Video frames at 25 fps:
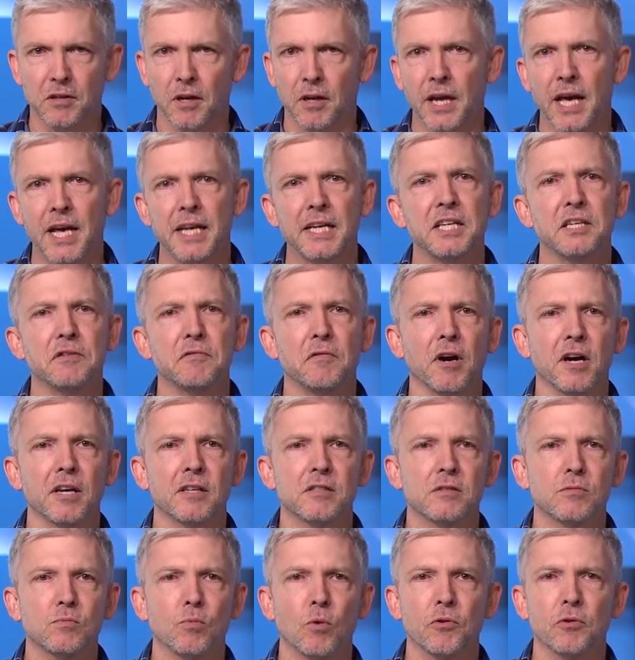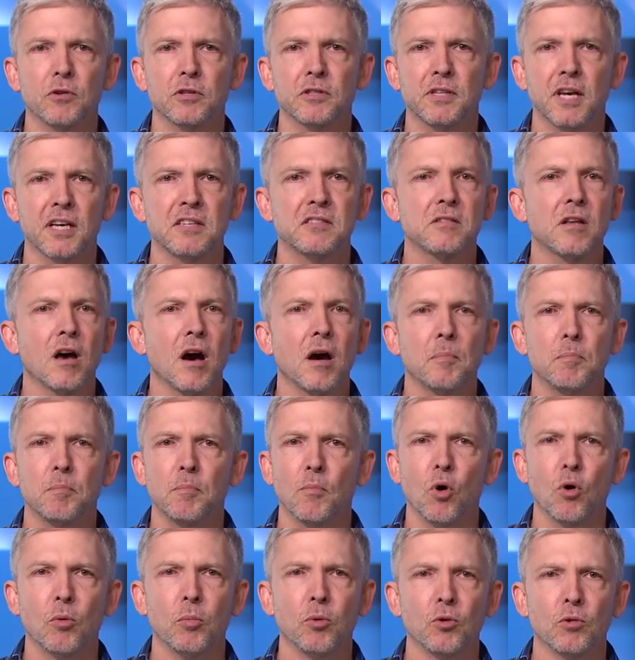on any device, whether desktop,
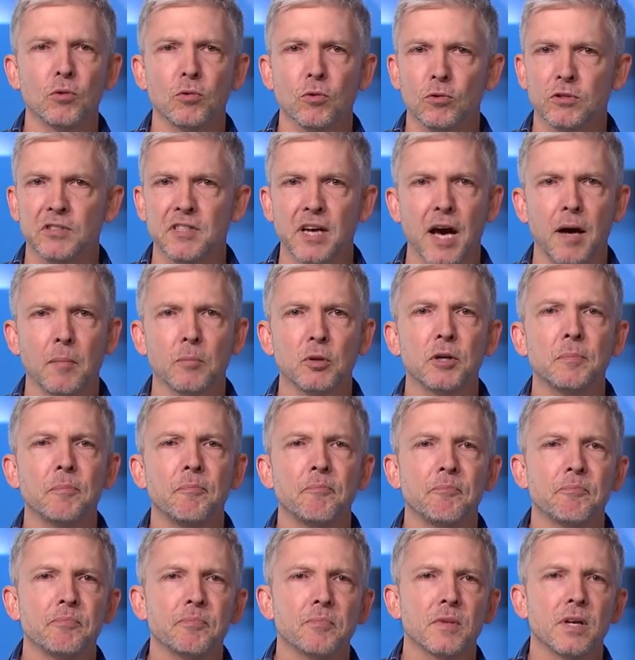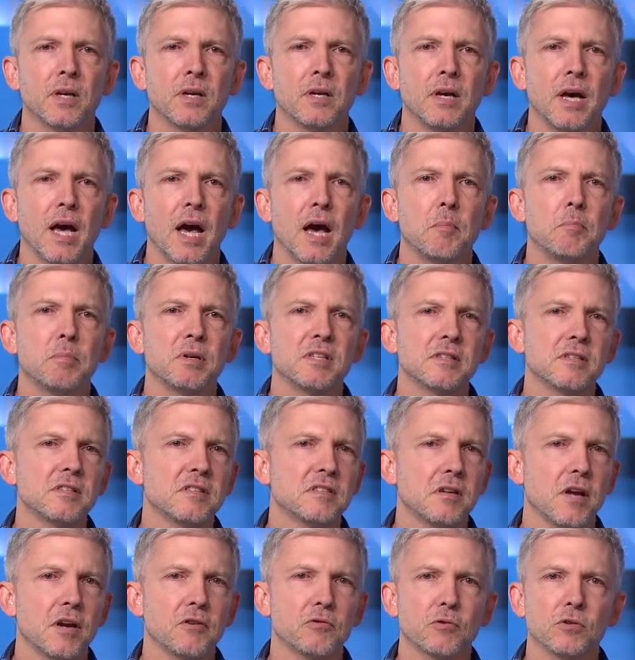mobile, or tablet. And Business
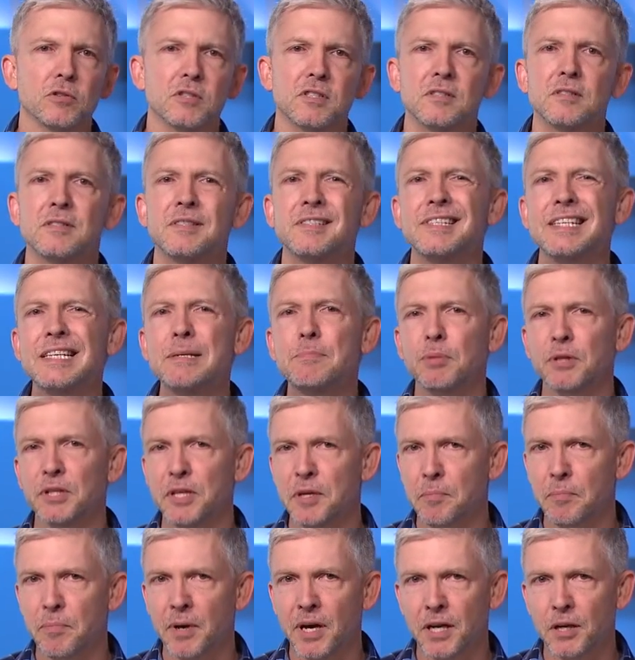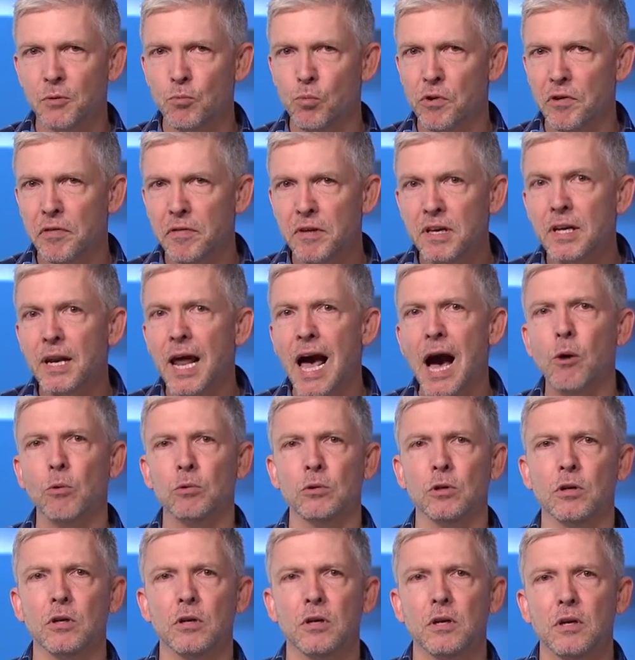Central is deeply embedded within
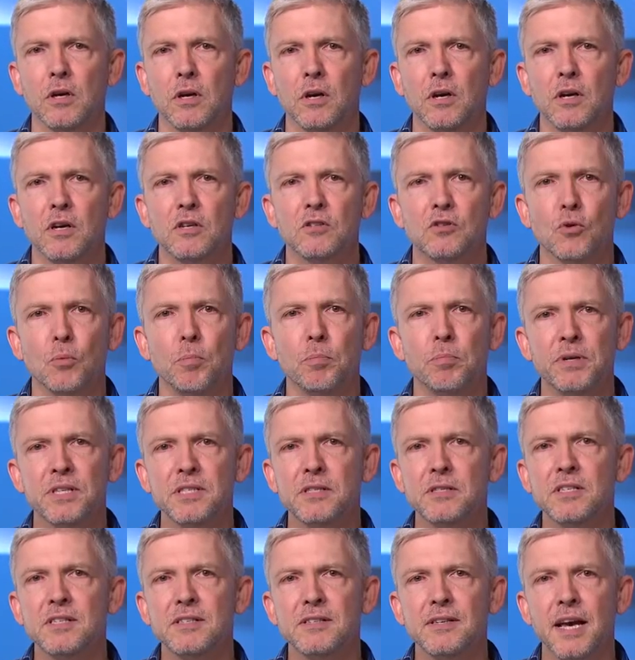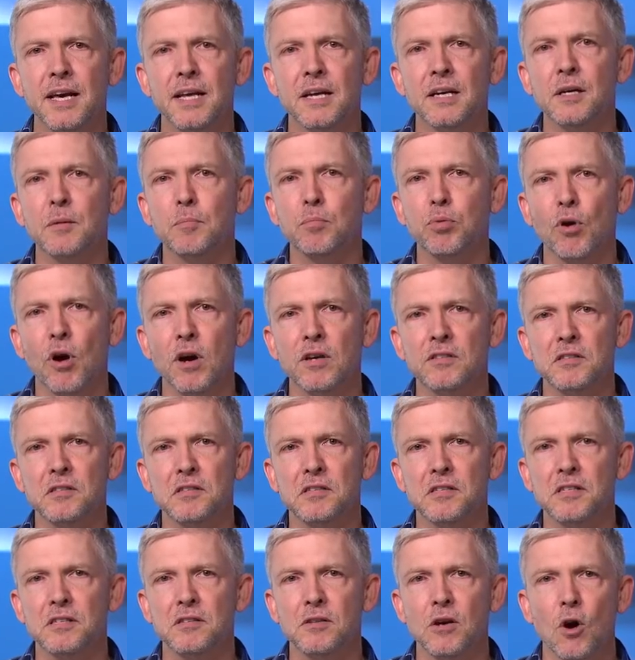Outlook, so business data and
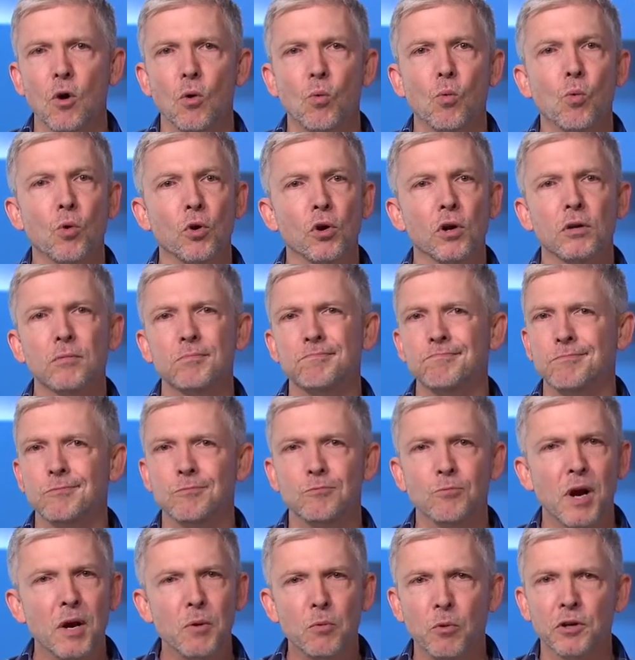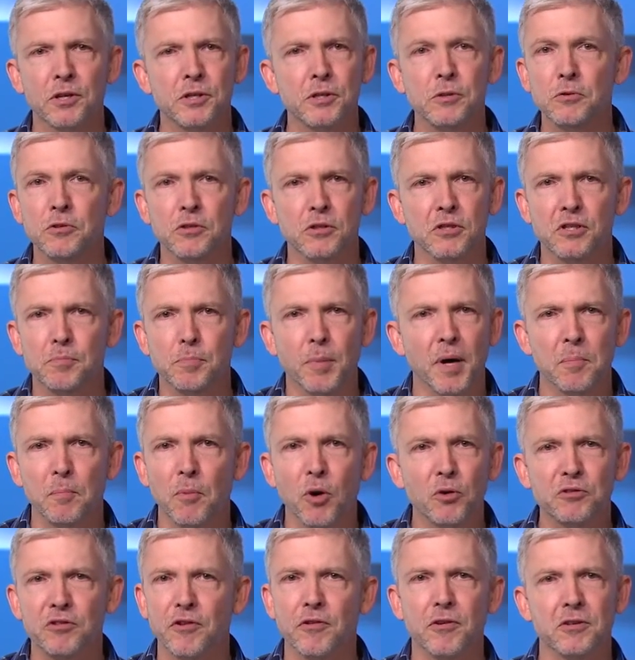processes work right where users spend
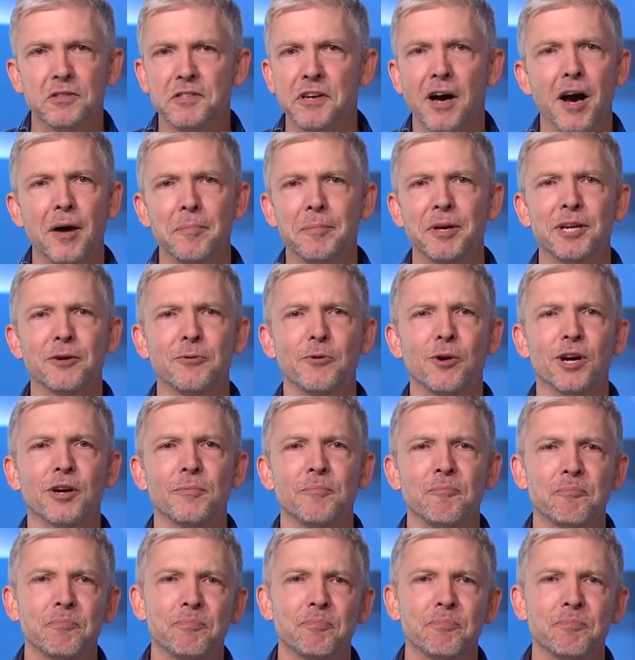most of their time anyway.